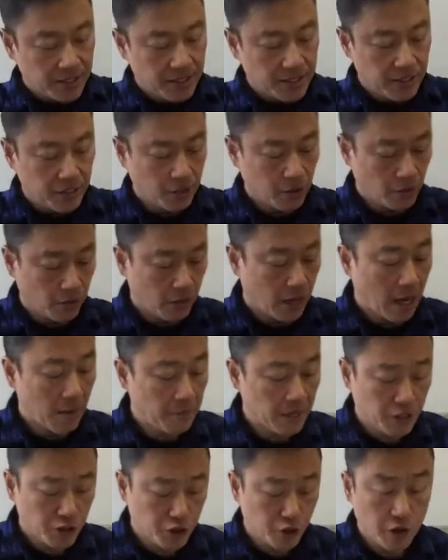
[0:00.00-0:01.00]
So I'm
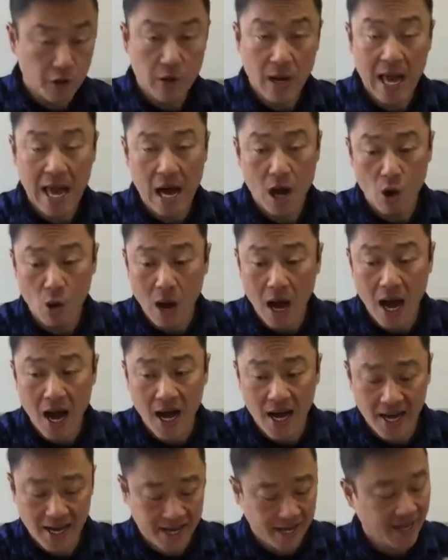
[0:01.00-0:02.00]
going to show you how
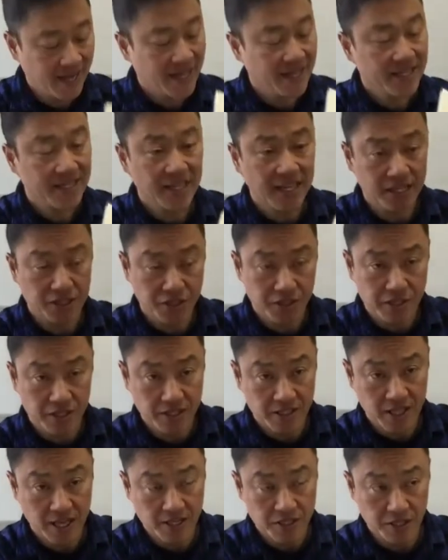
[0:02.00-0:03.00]
I teach
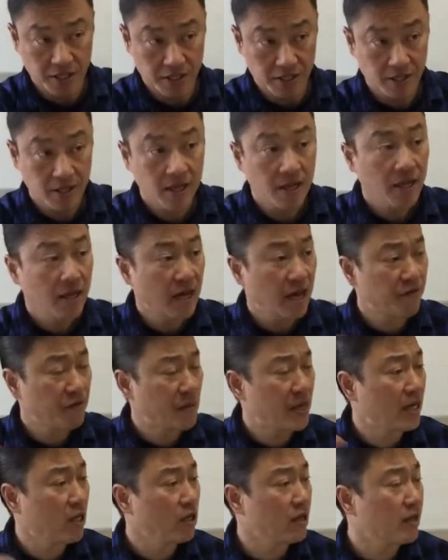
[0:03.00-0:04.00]
this lesson.
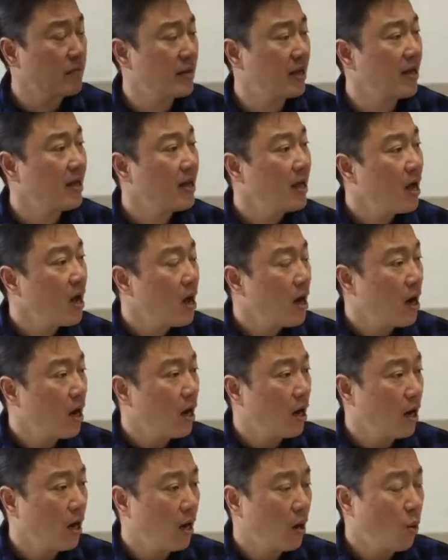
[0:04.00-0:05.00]
Everyone look at me.
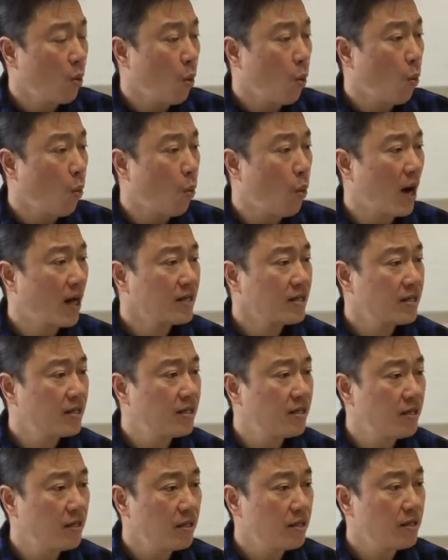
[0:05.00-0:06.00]
Uh, what
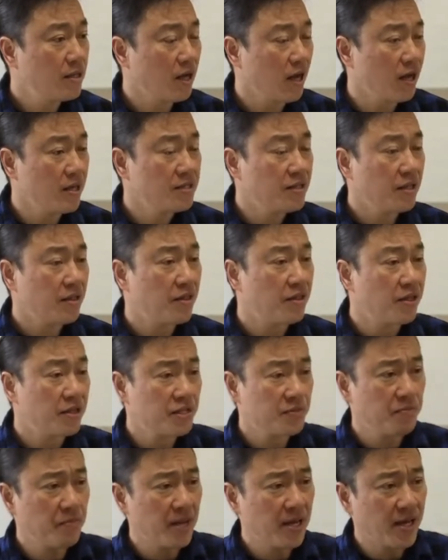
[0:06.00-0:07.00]
does
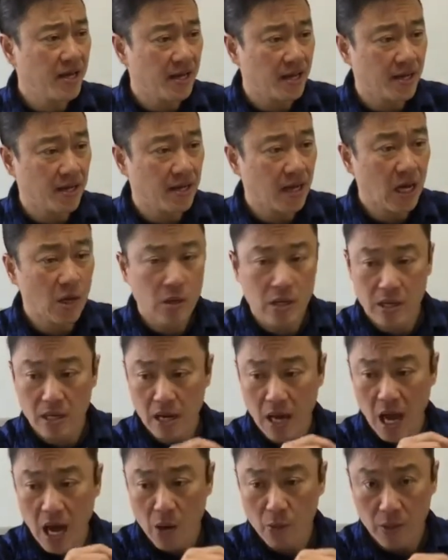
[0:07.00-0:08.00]
this mean?
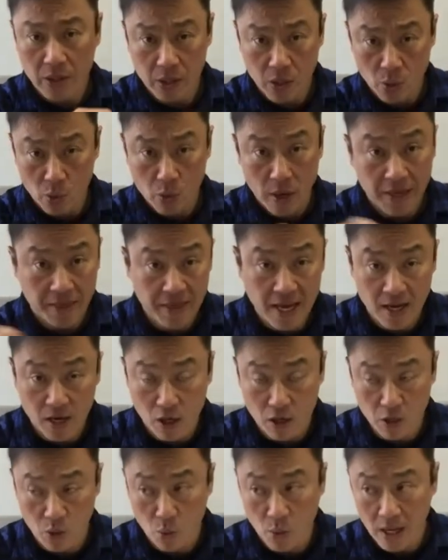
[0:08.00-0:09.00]
And I would write that
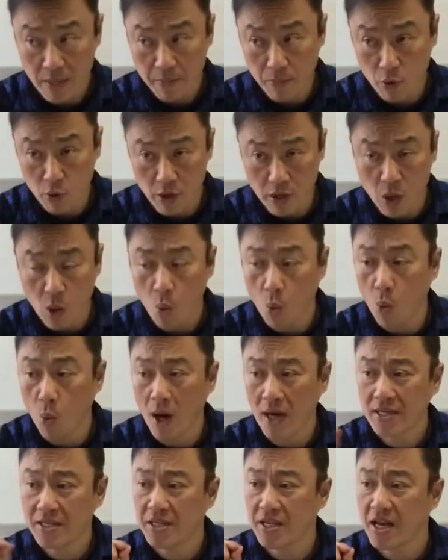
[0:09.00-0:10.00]
on the whiteboard.
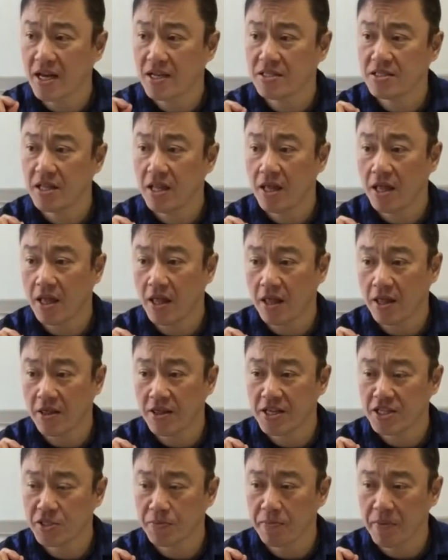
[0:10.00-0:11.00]
What does
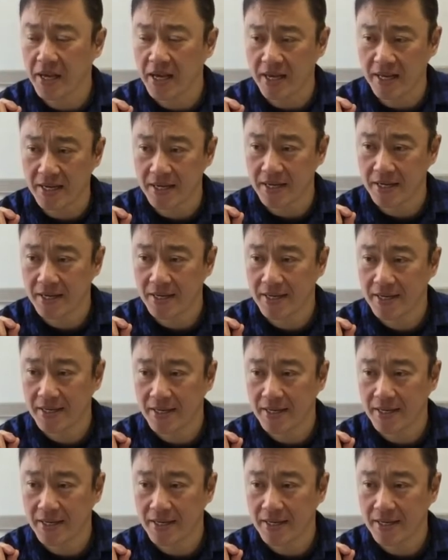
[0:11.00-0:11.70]
this mean?